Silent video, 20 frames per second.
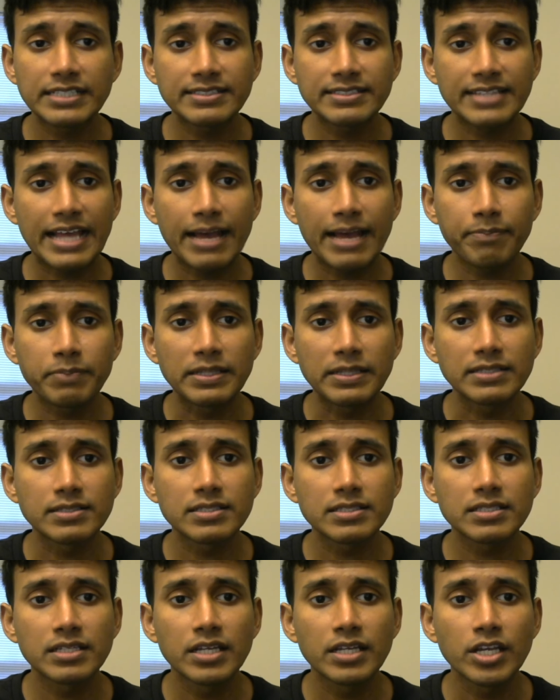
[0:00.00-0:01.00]
happens,
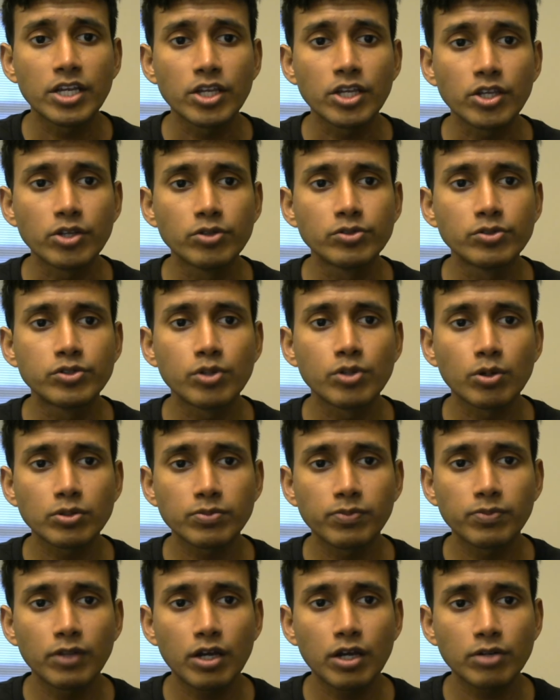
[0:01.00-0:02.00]
you don't
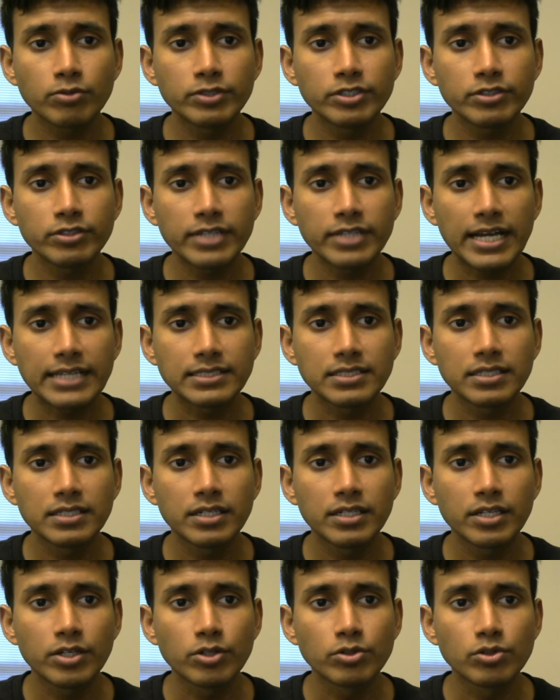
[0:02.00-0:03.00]
block with your knight,
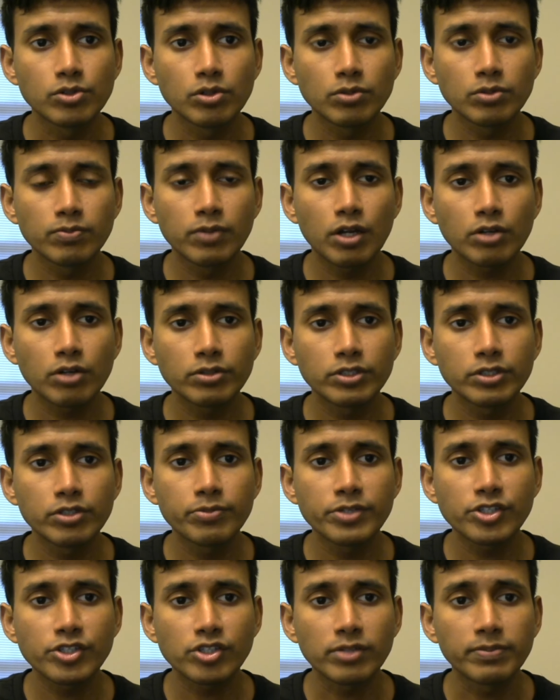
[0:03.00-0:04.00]
you don't block with your
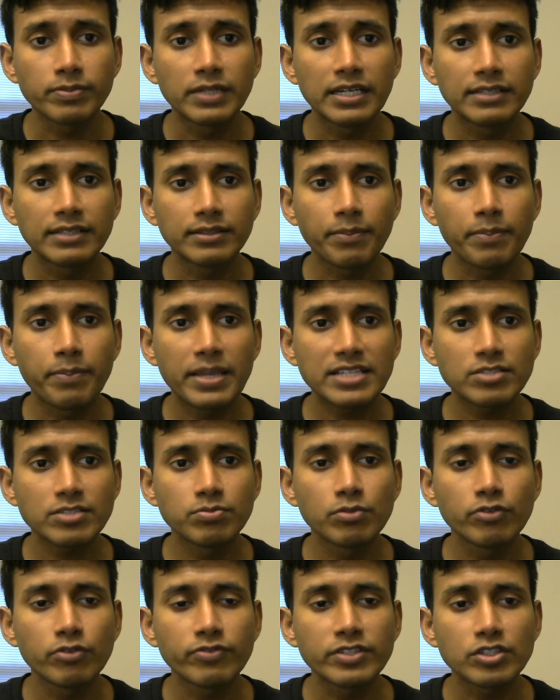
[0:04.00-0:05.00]
bishop. The best
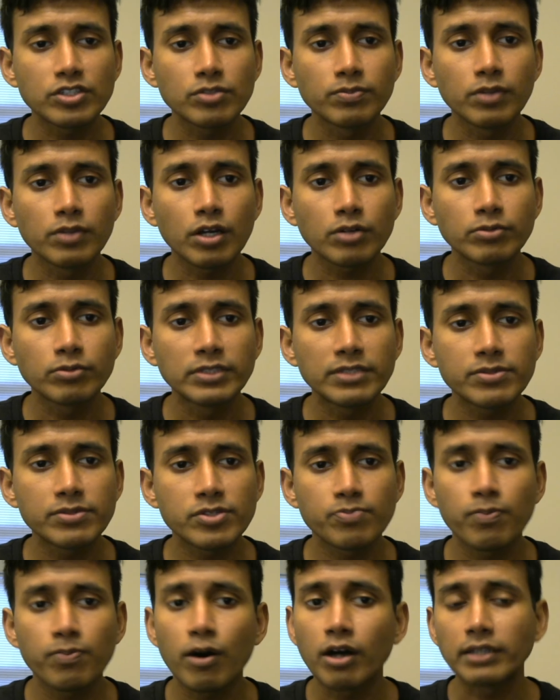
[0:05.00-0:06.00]
move is to block with this
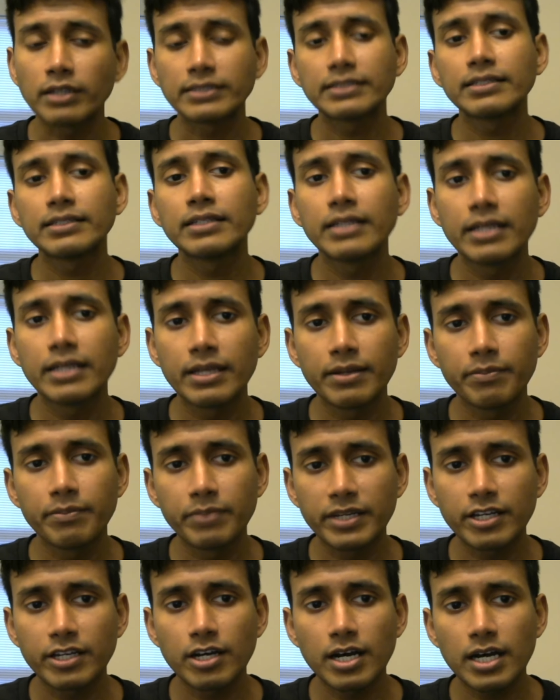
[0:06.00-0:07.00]
pawn,
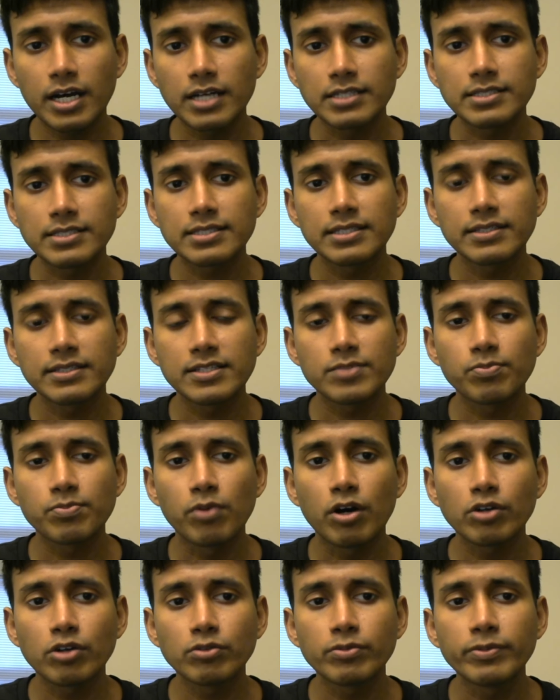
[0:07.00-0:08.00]
because this
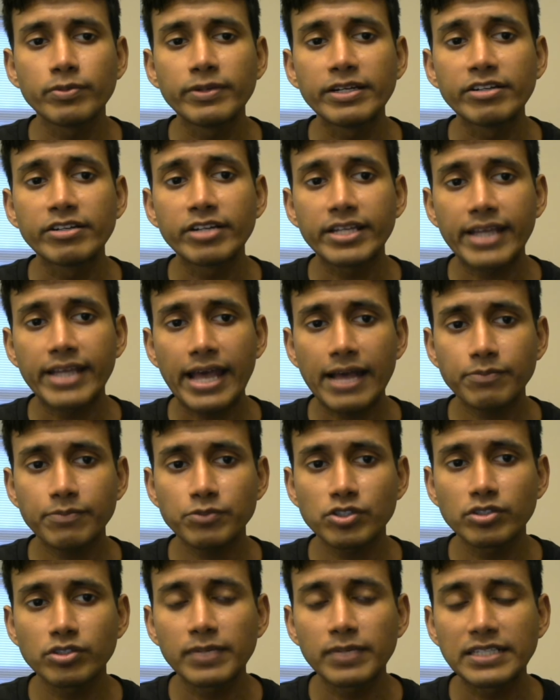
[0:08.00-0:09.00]
pawn would be
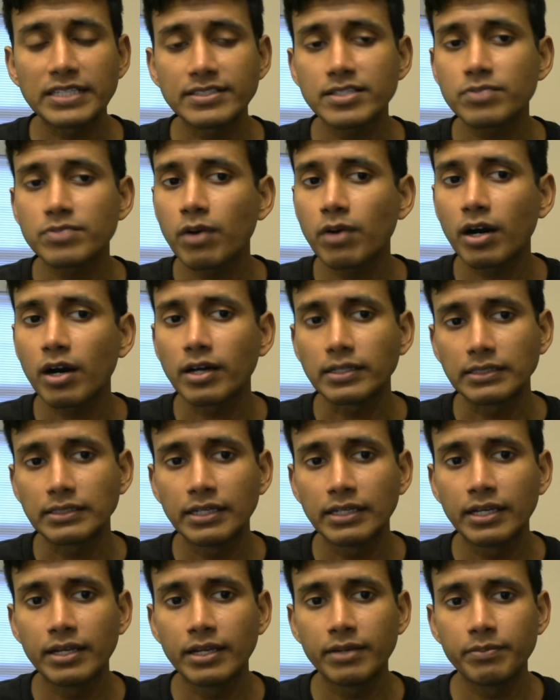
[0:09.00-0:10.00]
recaptured by this pawn,
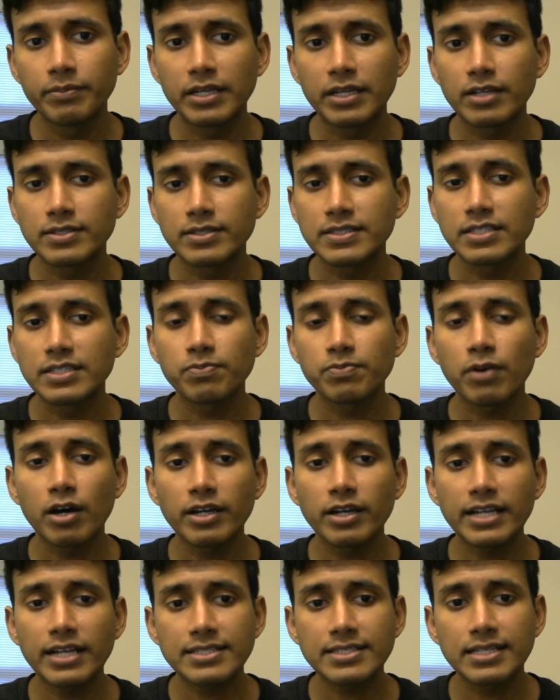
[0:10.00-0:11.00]
because this pawn
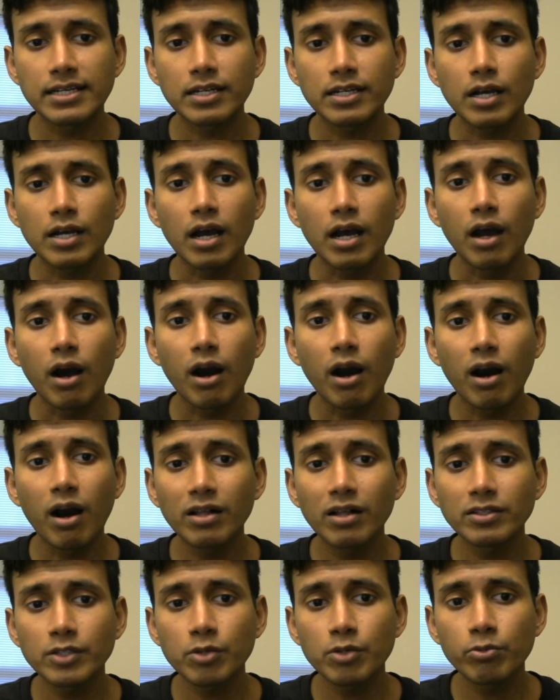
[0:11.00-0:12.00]
has gone all
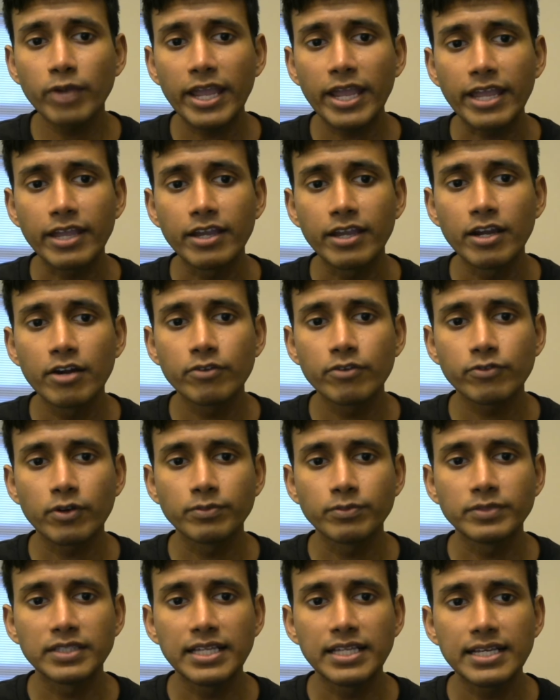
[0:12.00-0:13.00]
the way
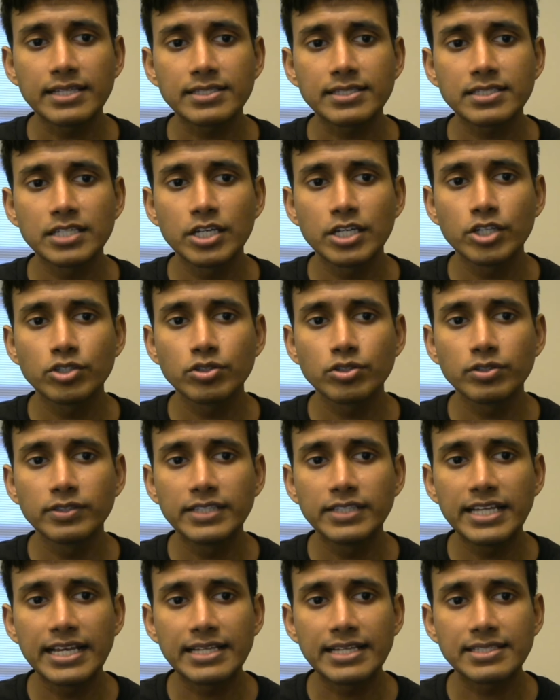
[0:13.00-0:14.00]
from this to
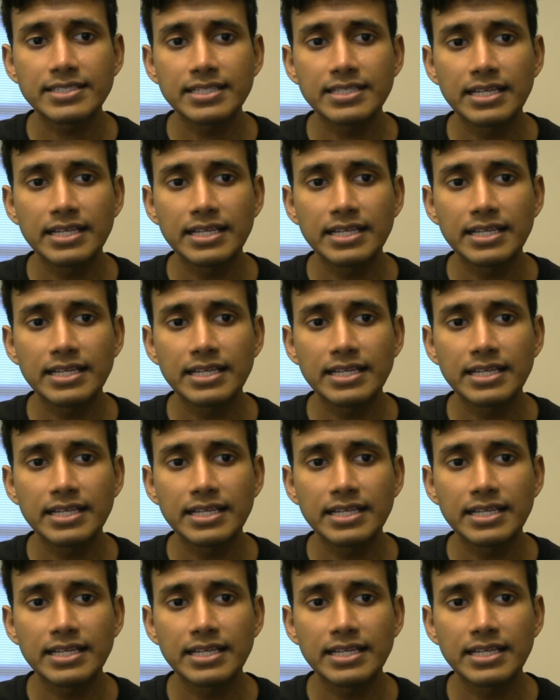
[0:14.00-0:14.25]
this